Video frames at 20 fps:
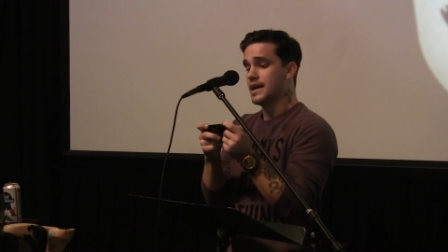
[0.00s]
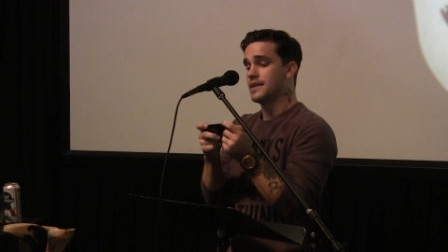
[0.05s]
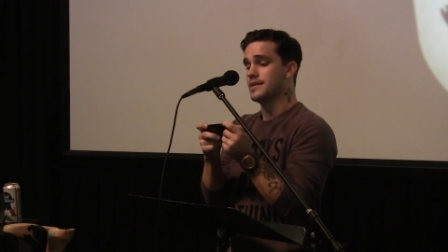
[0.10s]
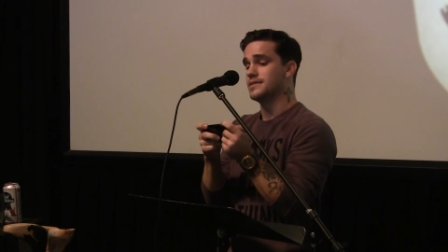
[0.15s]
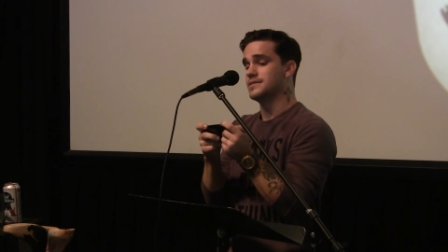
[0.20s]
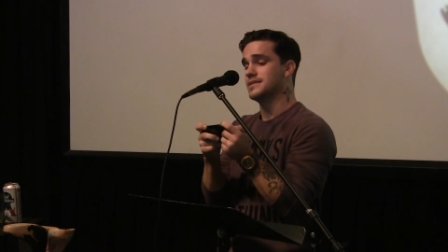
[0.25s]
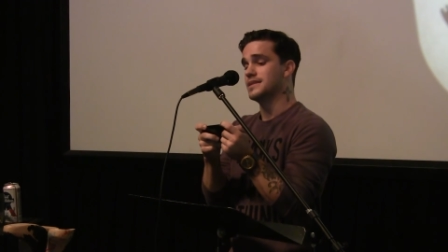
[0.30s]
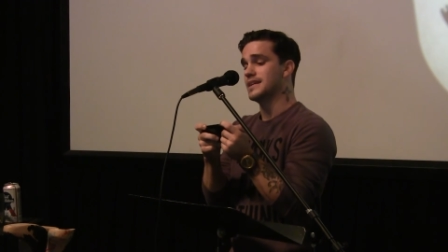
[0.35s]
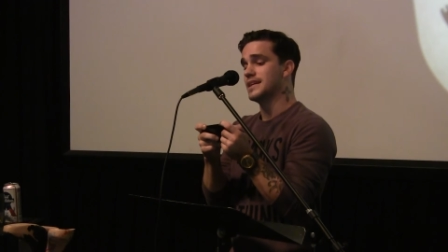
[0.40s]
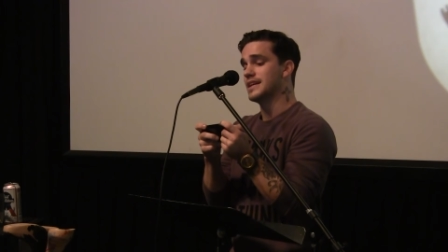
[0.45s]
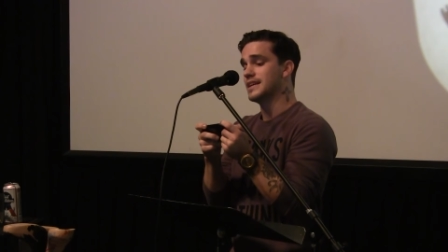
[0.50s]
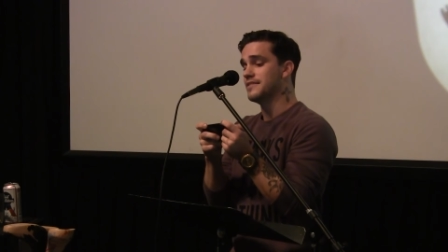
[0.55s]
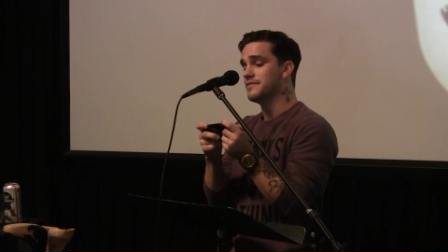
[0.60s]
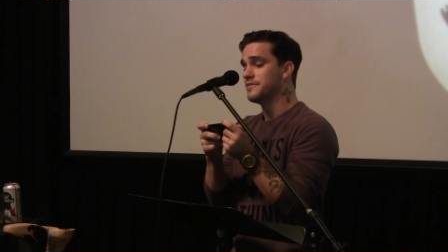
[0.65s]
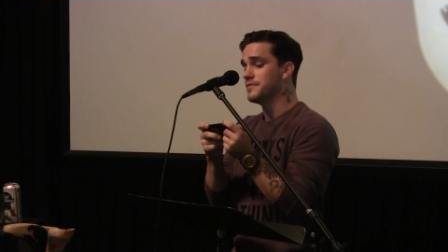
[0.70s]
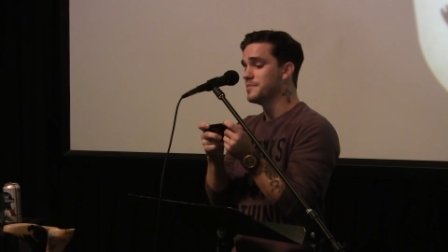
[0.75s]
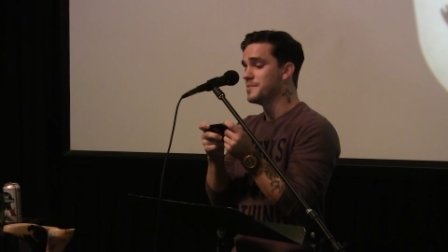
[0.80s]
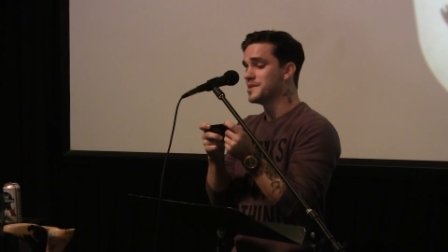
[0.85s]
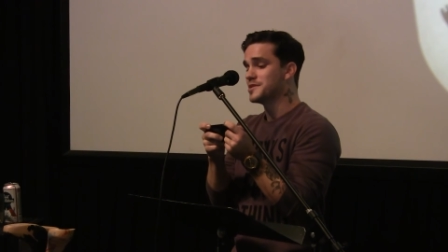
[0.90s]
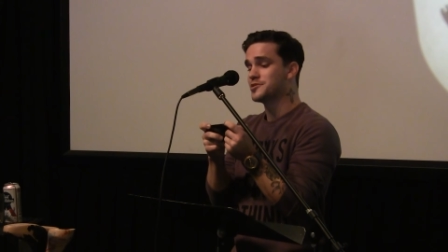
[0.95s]
It is the
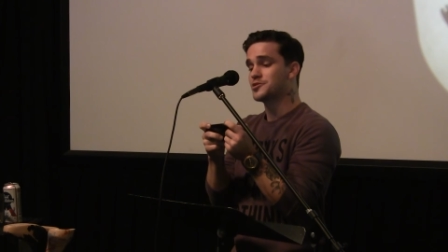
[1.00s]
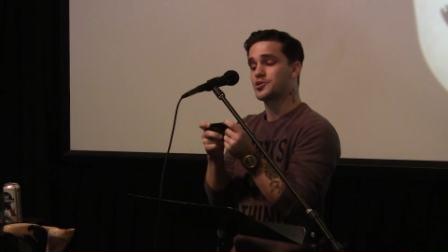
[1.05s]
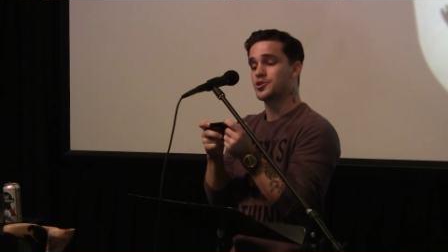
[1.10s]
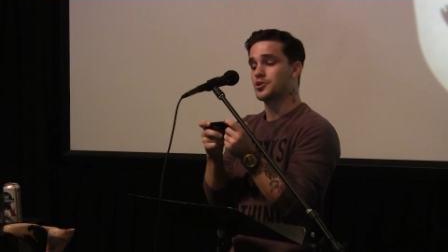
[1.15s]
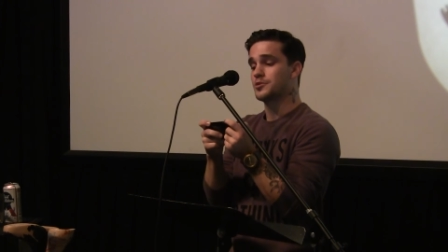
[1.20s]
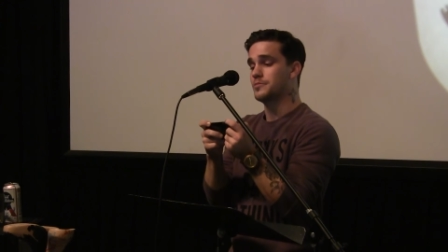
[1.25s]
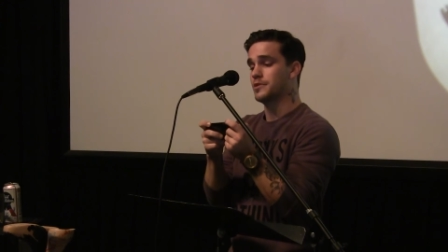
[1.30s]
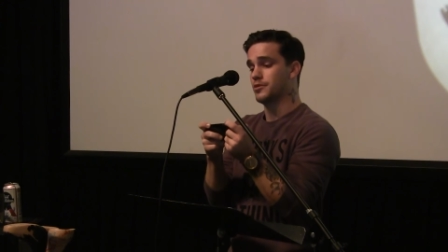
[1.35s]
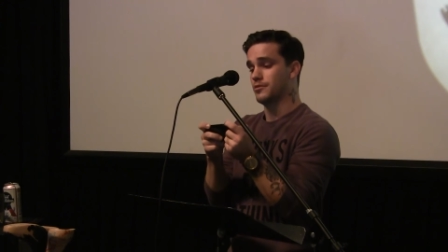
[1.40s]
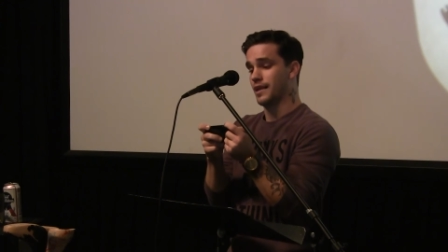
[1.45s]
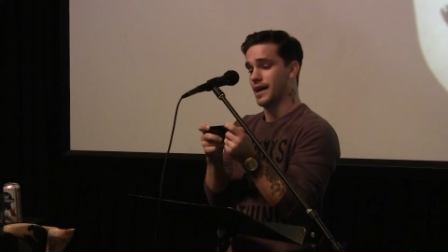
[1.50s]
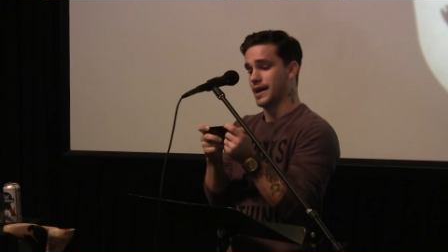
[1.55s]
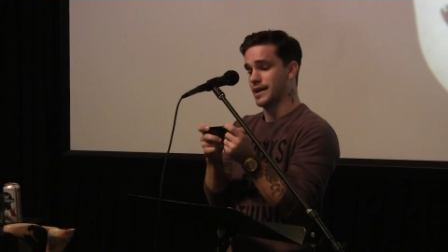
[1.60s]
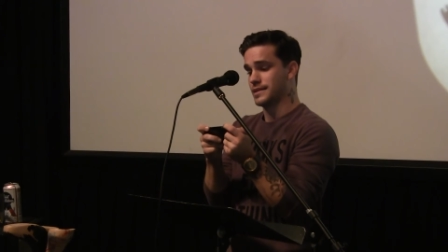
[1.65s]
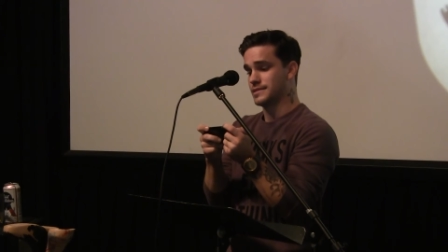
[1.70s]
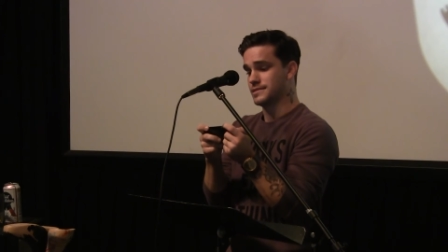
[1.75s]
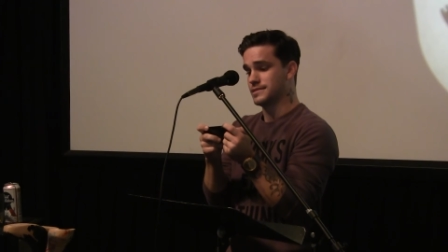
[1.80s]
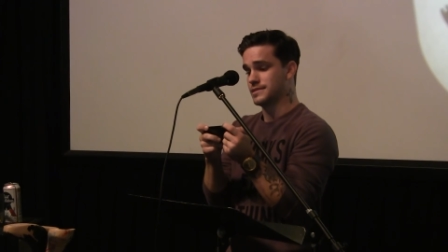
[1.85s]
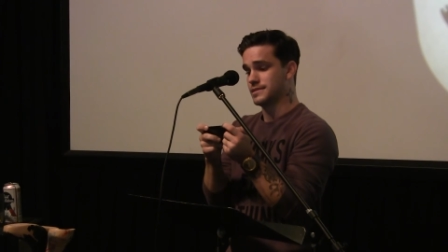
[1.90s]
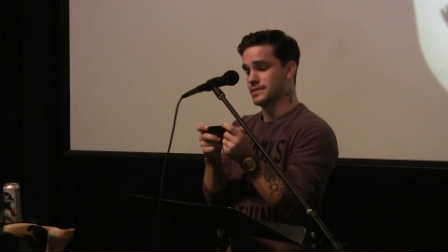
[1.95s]
infamous
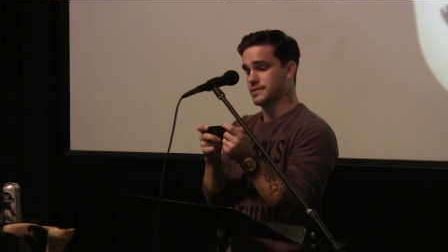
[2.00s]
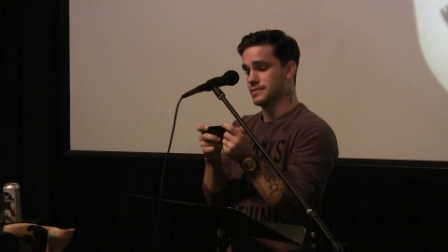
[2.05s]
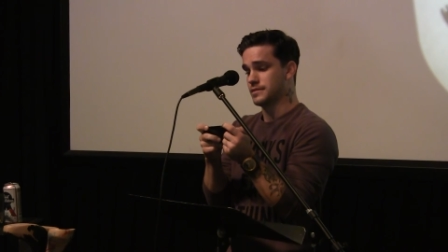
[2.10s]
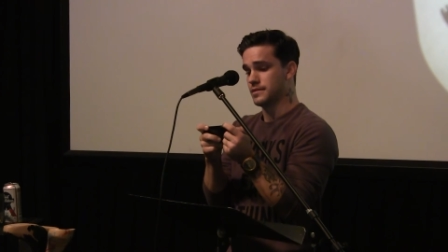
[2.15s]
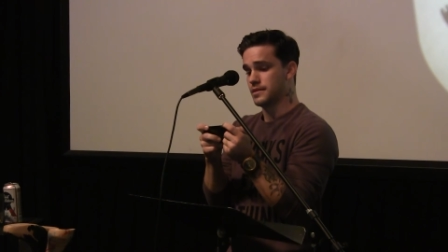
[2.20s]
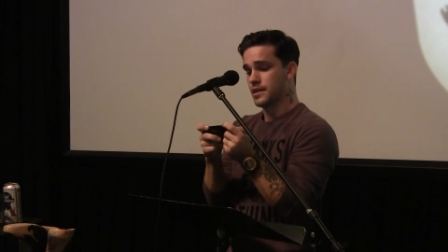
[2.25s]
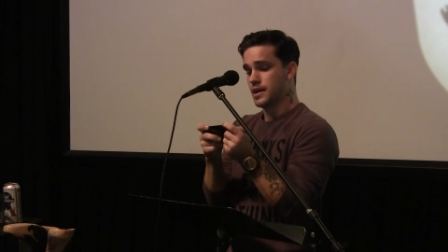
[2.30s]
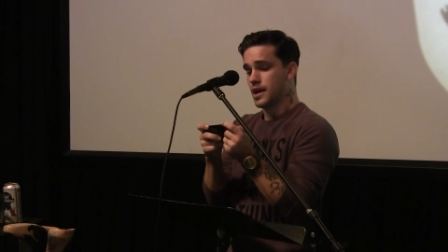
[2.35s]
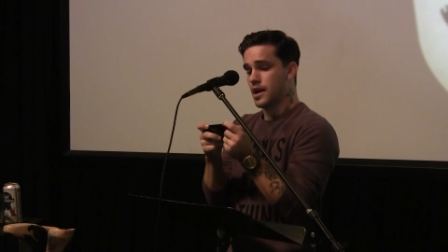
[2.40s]
Turbolax scene,